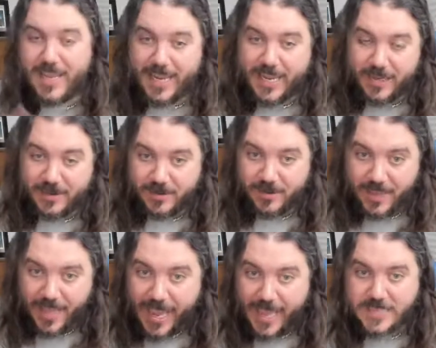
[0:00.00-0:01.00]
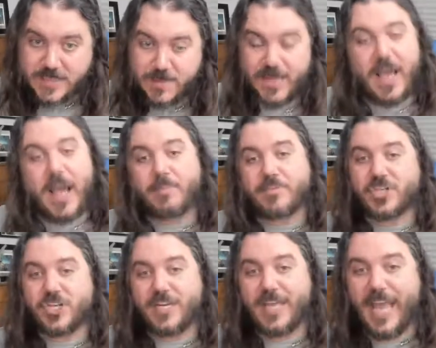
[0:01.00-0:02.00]
and has been
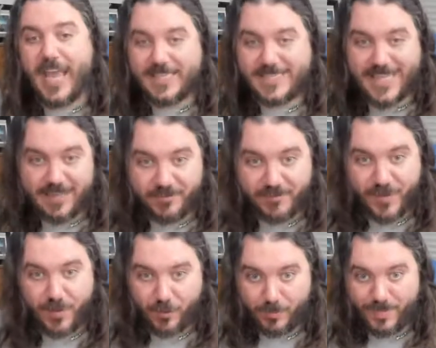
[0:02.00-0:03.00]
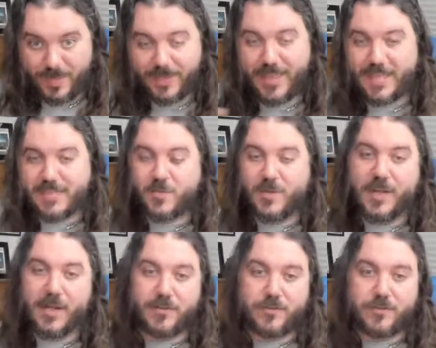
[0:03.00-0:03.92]
optioned as a film as well.